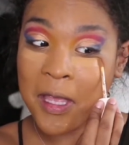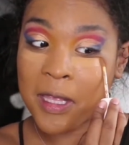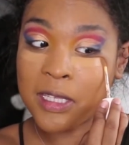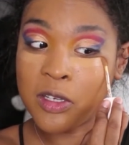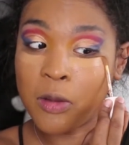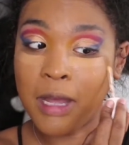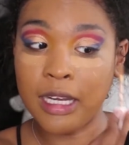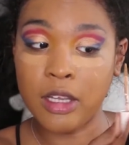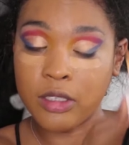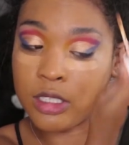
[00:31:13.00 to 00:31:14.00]
It's
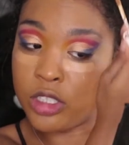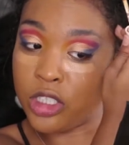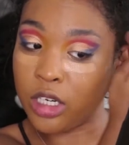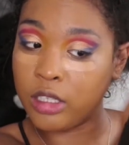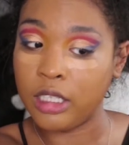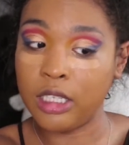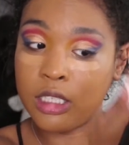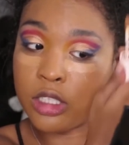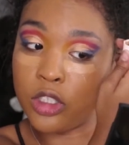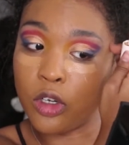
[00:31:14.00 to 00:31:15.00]
nobody else's journey. This
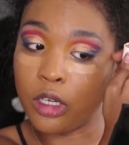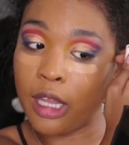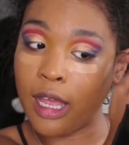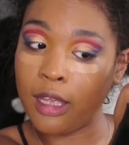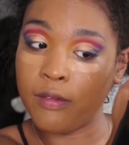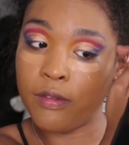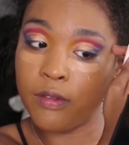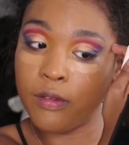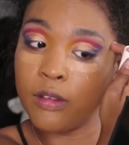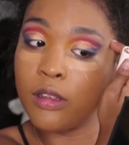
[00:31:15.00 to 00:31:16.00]
is your life.
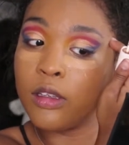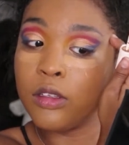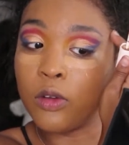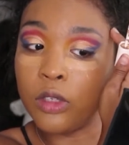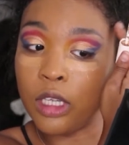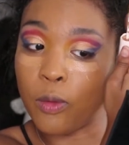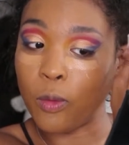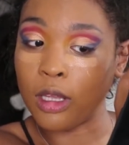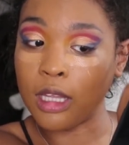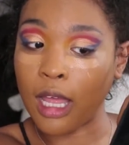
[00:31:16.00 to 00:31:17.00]
You only get
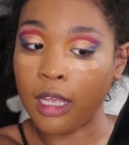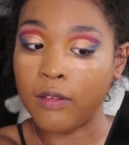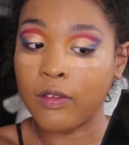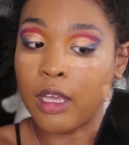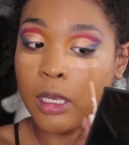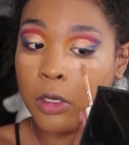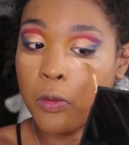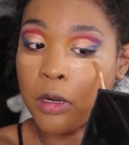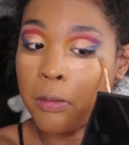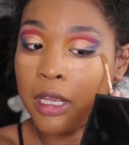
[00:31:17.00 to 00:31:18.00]
one life, and you
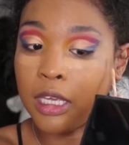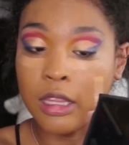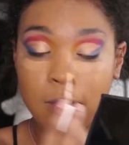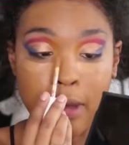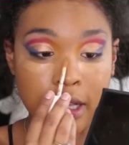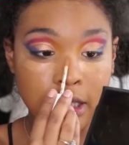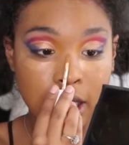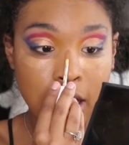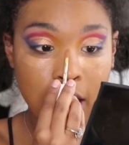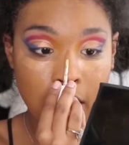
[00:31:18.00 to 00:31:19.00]
want to make it the best,
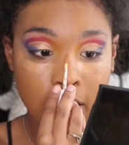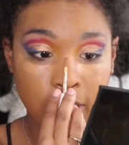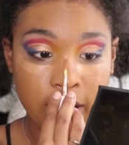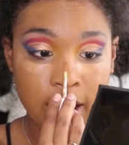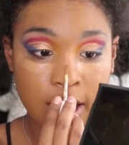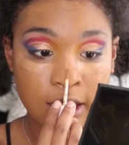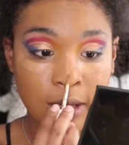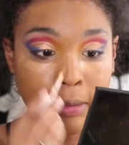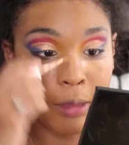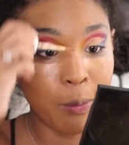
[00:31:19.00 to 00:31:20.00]
healthiest
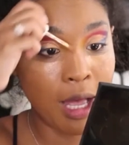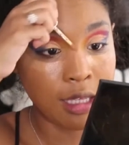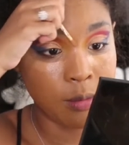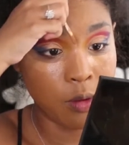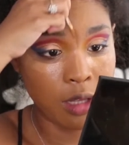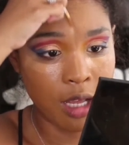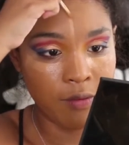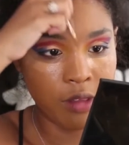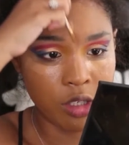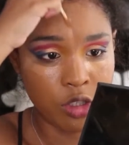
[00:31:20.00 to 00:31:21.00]
possible
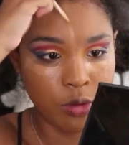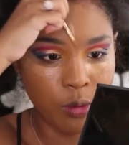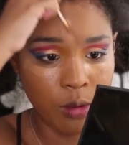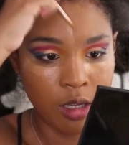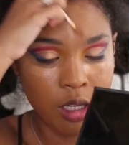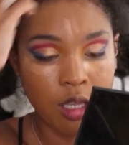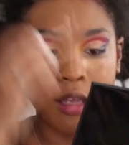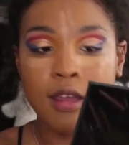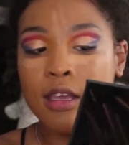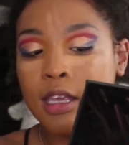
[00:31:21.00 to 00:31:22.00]
life that you
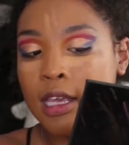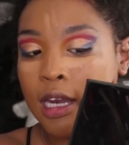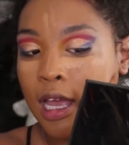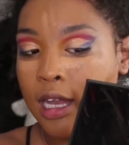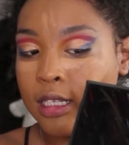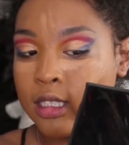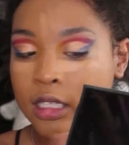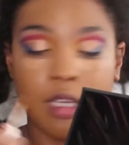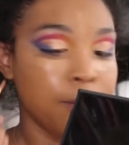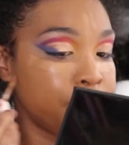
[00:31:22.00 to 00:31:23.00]
can
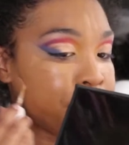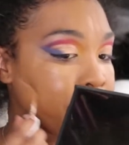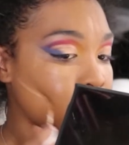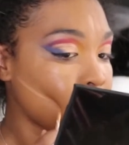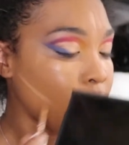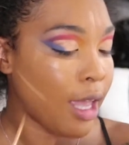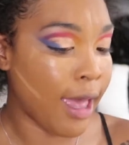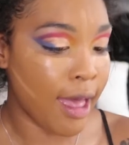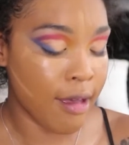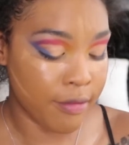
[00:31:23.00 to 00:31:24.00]
honestly
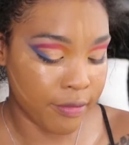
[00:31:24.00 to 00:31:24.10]
have.